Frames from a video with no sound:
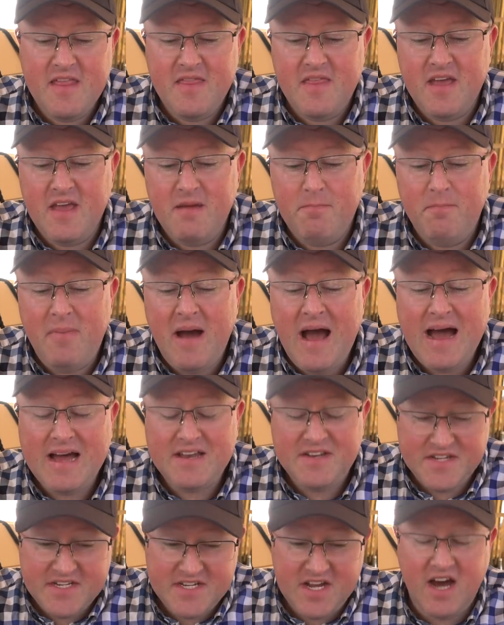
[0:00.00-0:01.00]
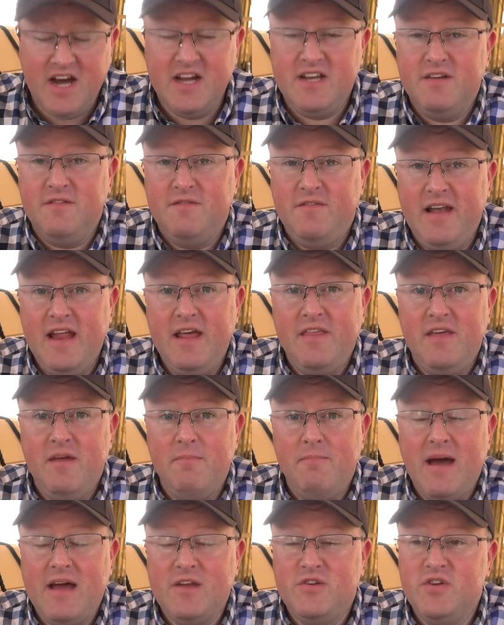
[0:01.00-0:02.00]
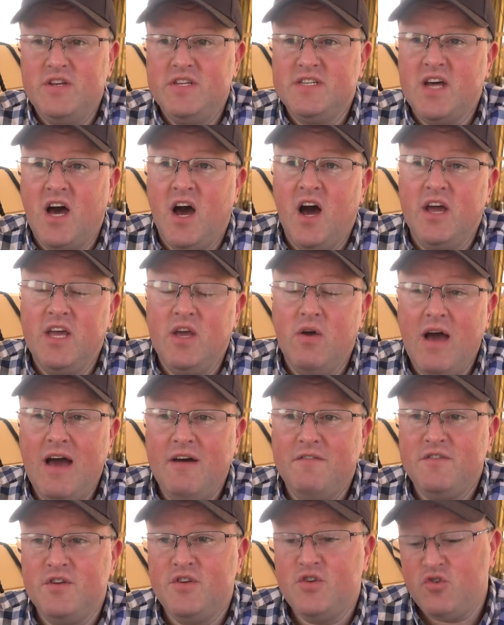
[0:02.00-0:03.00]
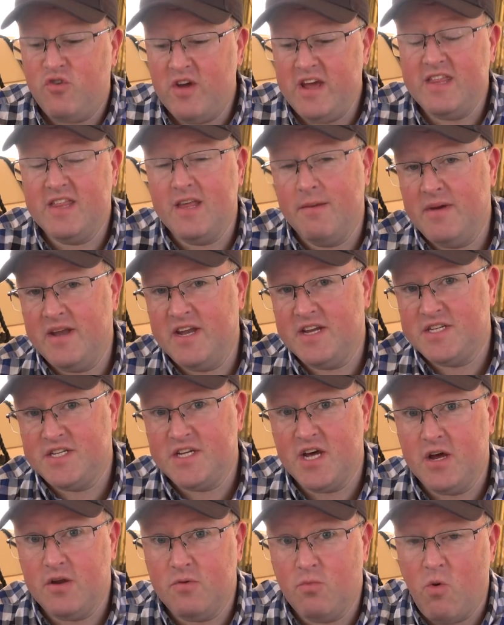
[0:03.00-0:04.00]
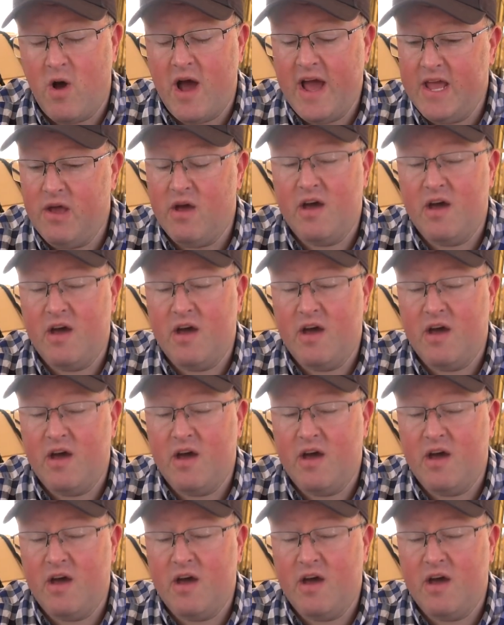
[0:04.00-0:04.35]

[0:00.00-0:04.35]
The bad side of lithium batteries are you have to treat them in a certain way.